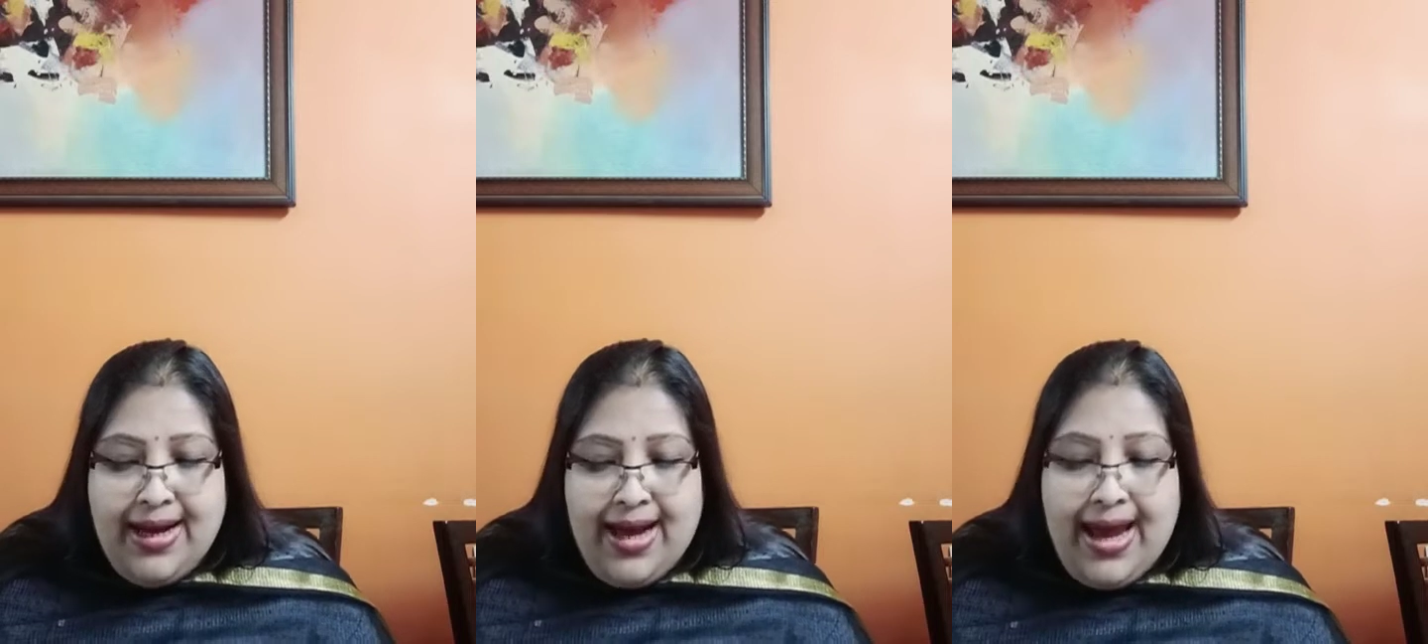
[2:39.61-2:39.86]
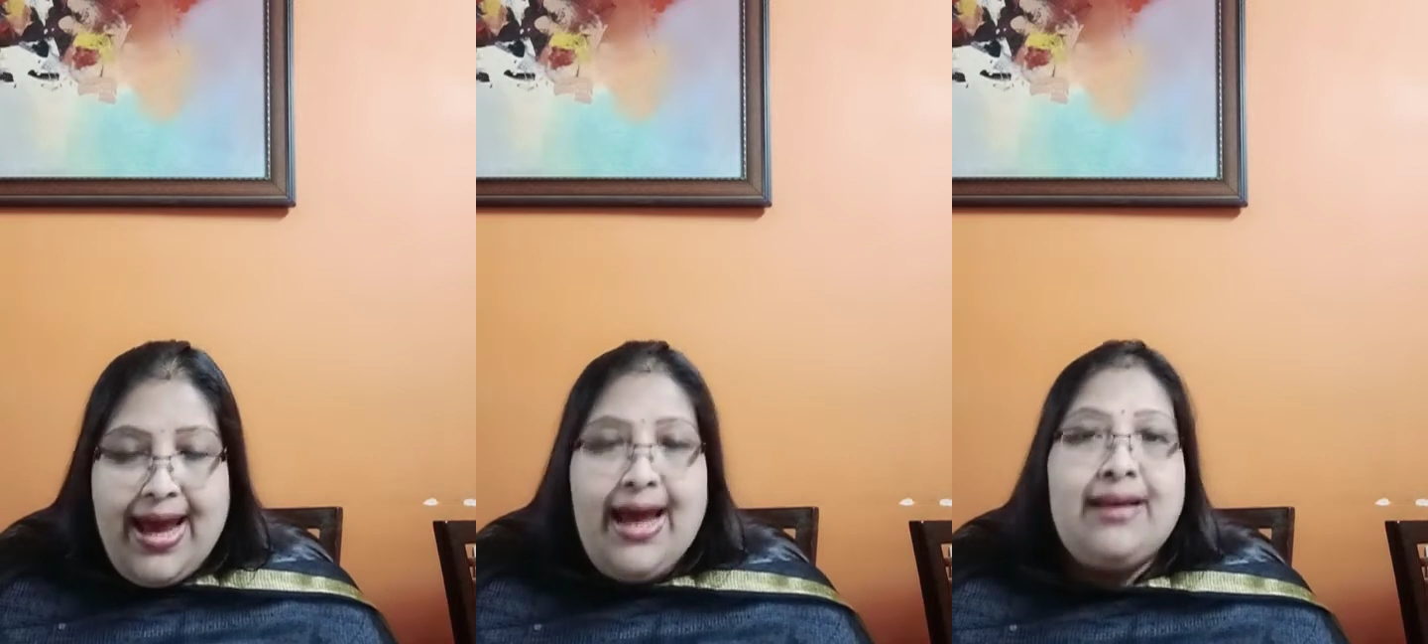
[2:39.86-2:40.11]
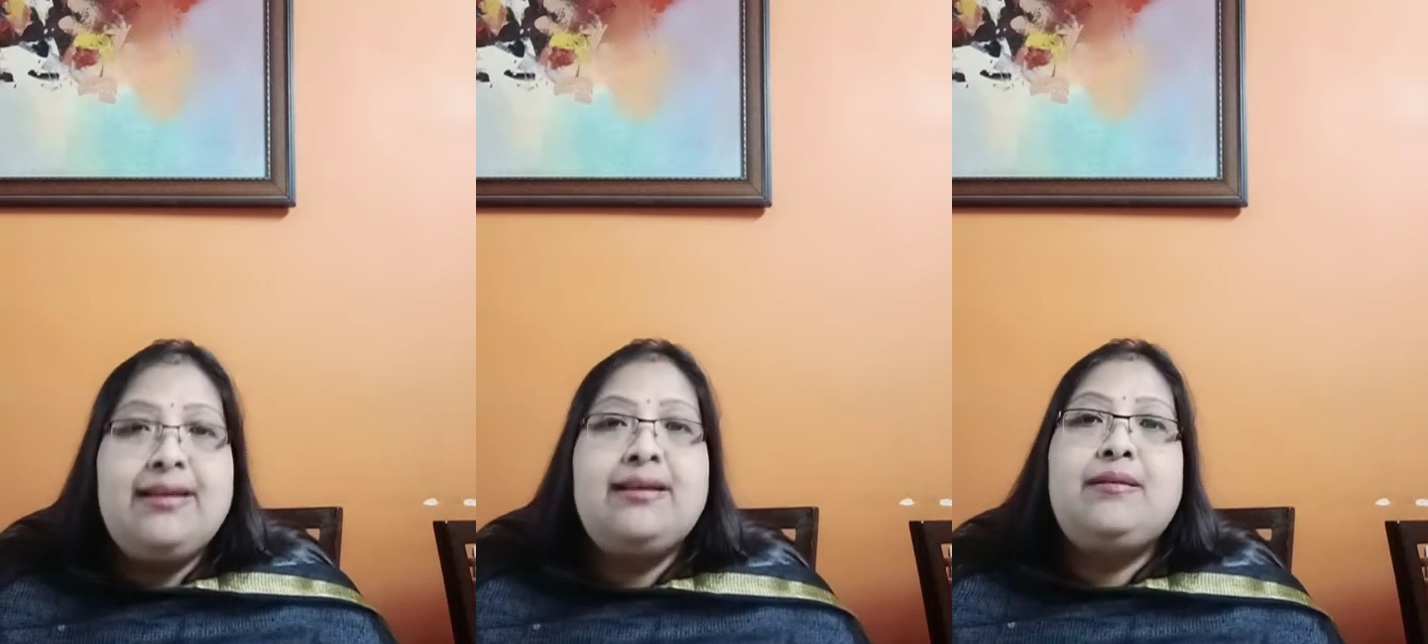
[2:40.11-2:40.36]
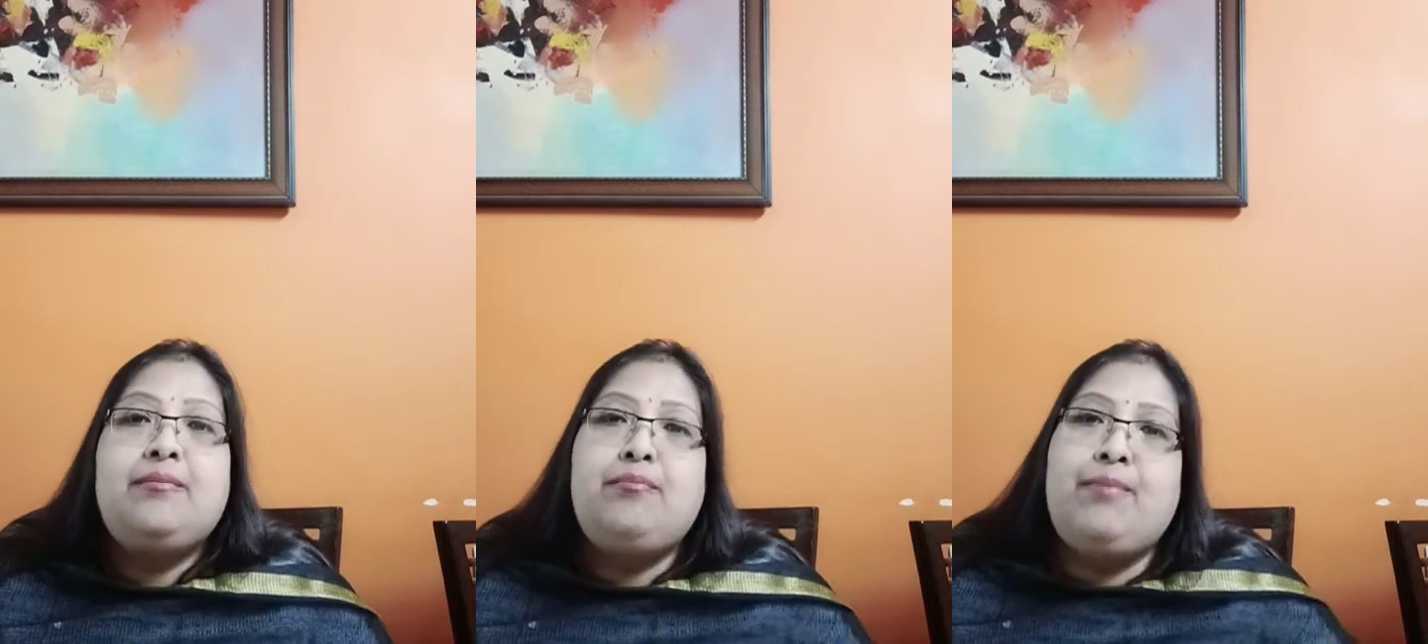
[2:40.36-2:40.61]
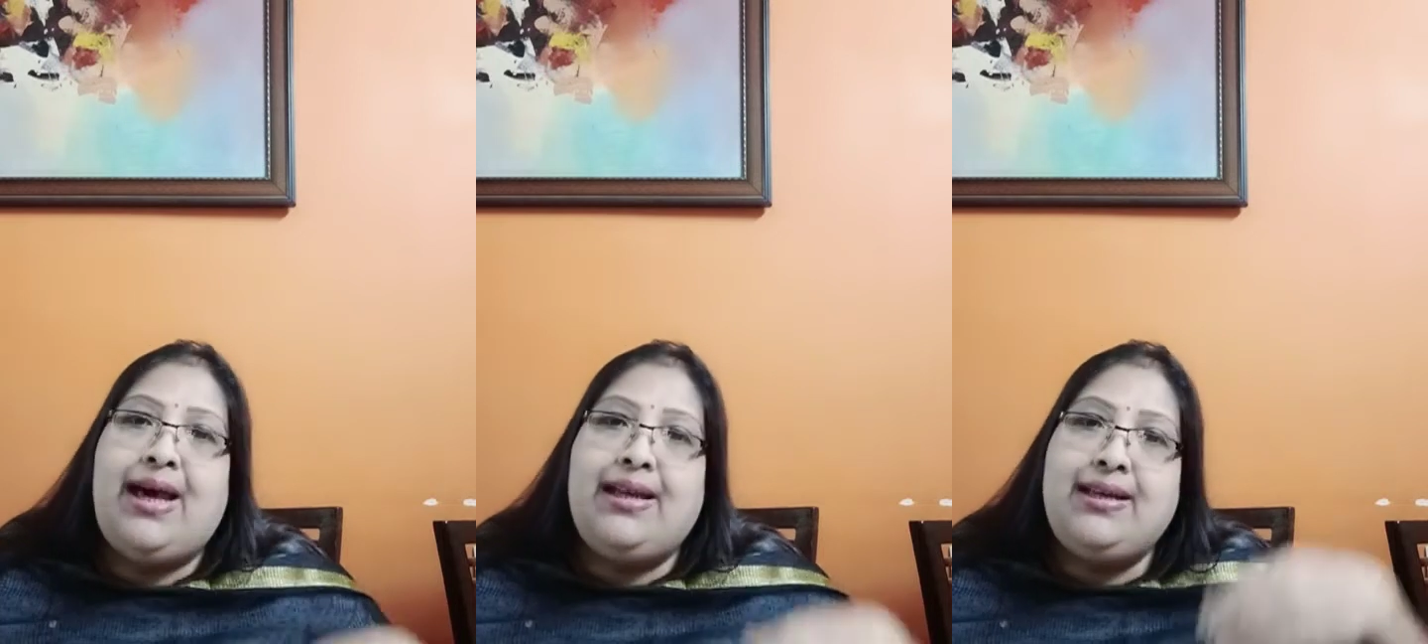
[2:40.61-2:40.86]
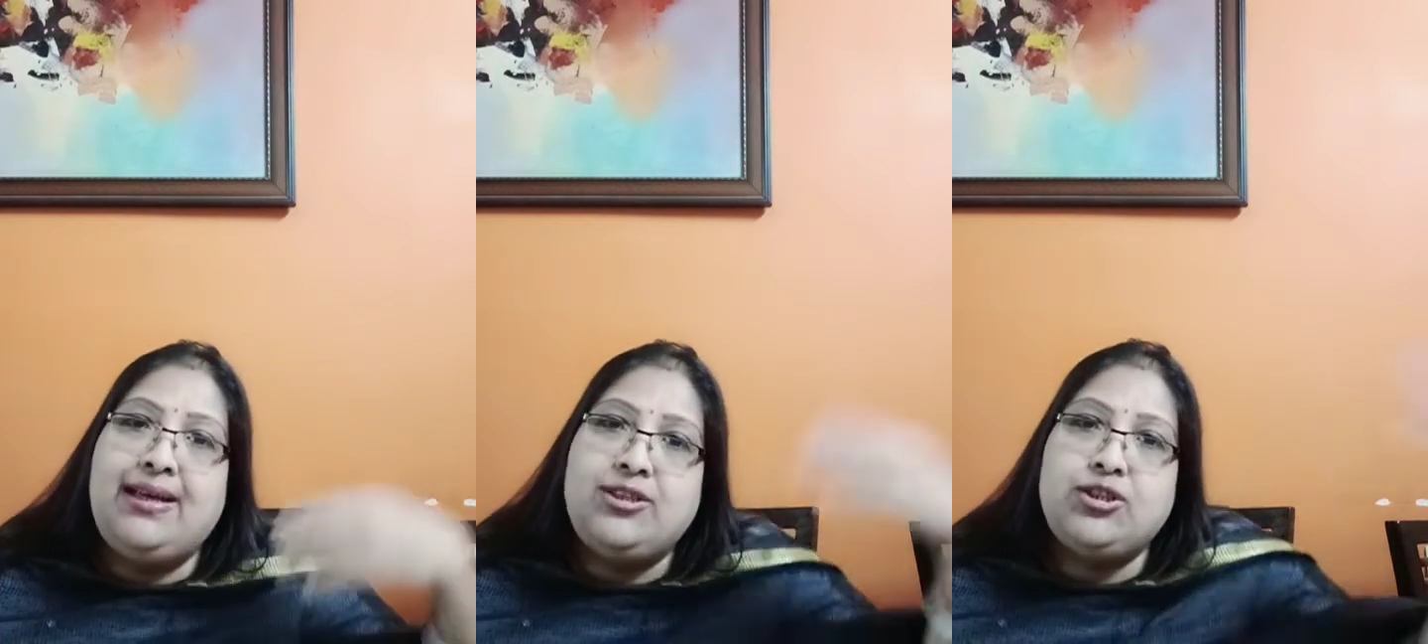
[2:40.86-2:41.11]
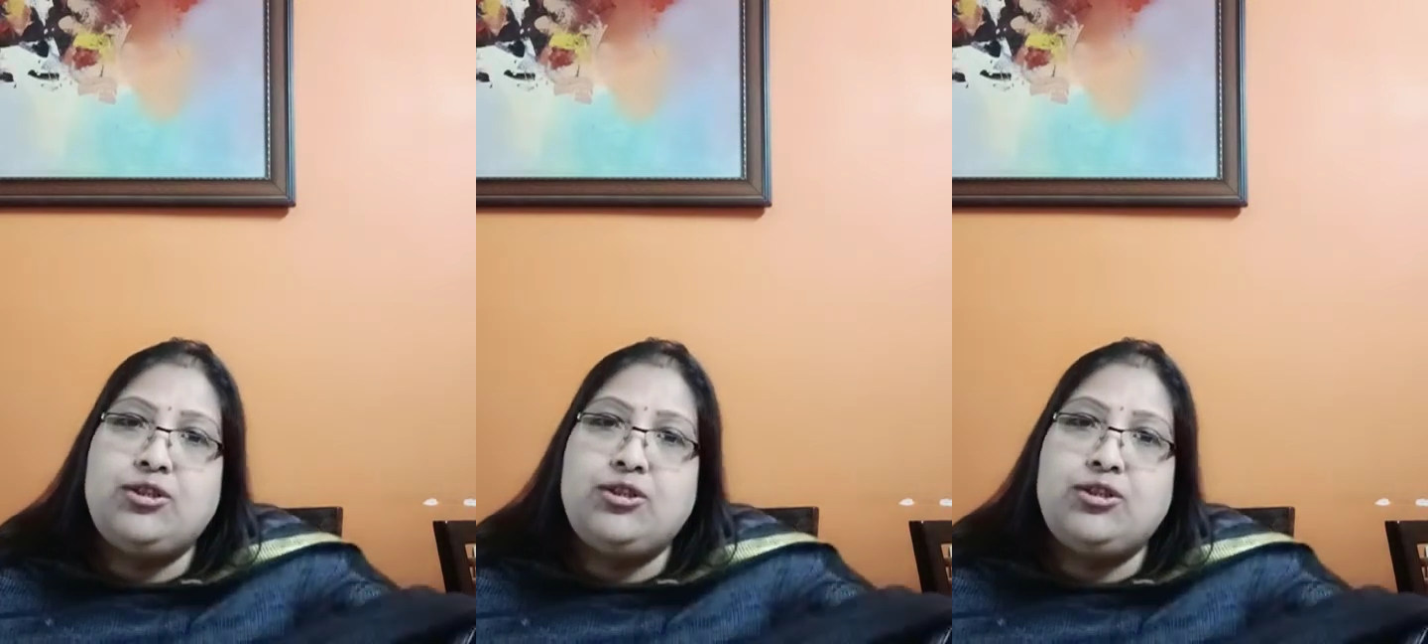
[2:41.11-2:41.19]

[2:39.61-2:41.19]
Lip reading: and managed